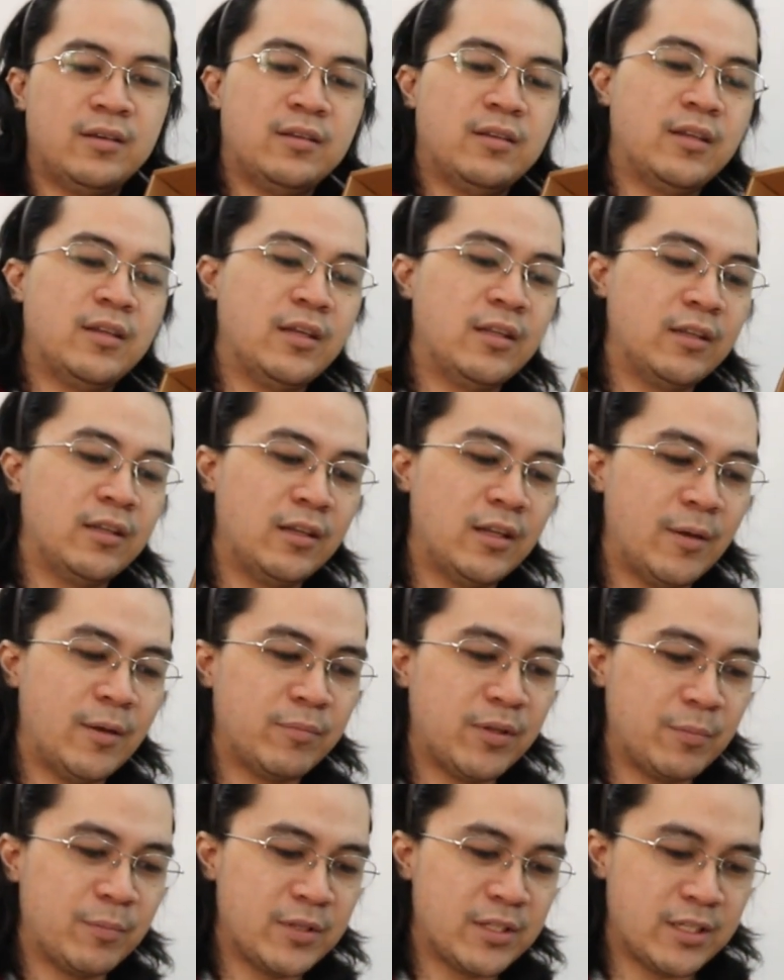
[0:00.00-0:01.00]
and the
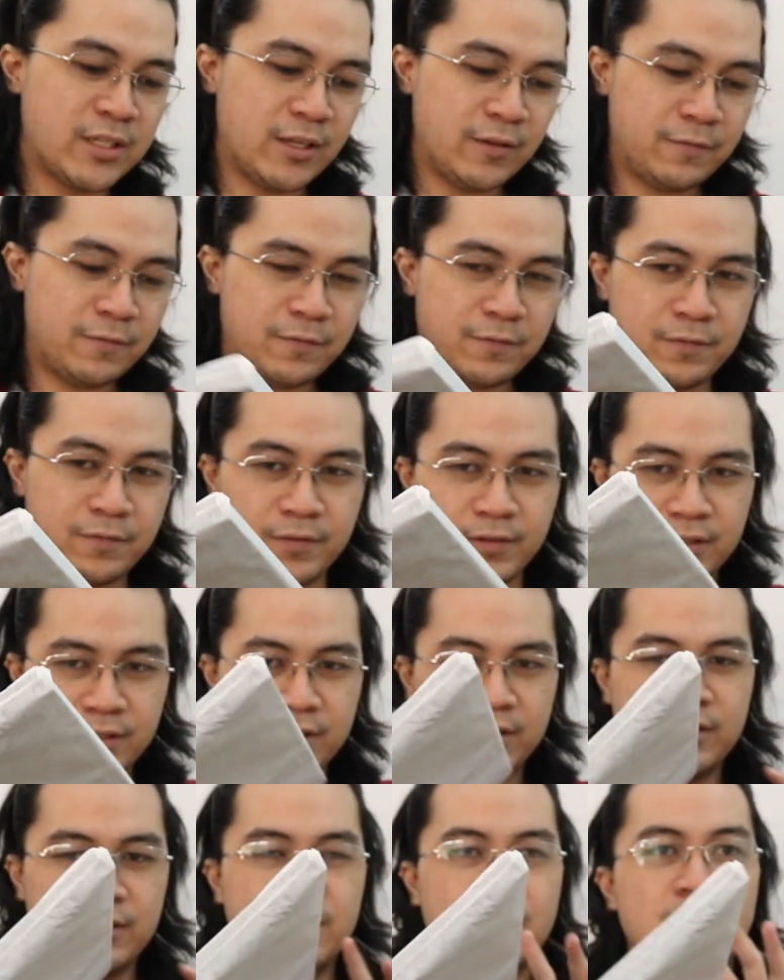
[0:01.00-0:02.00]
laptop itself
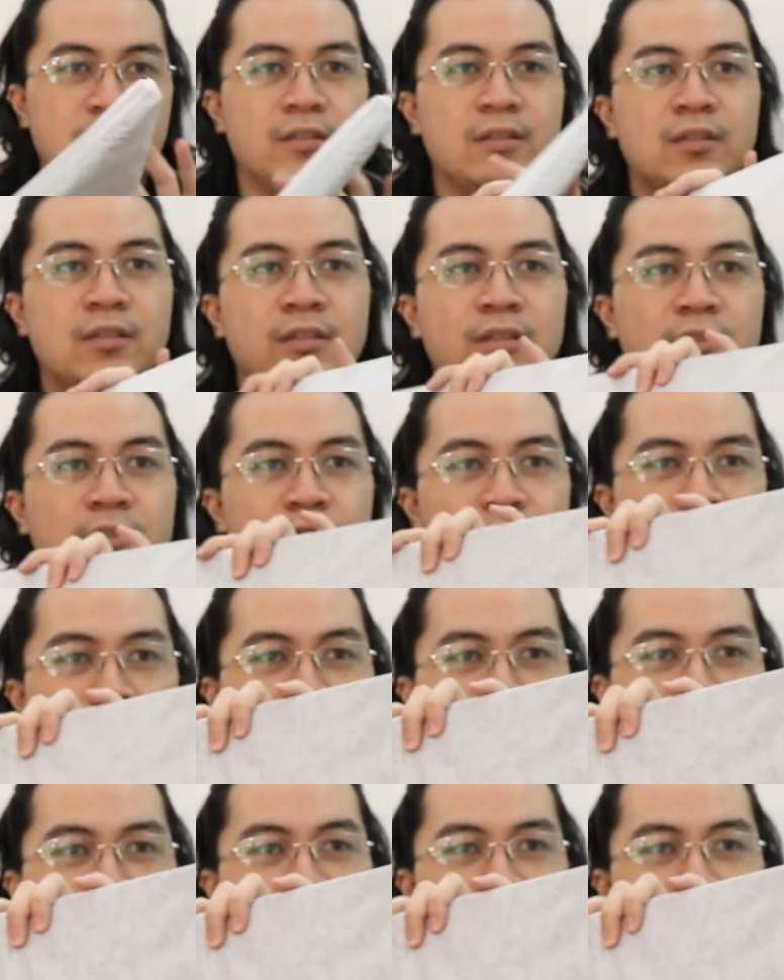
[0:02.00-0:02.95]
covered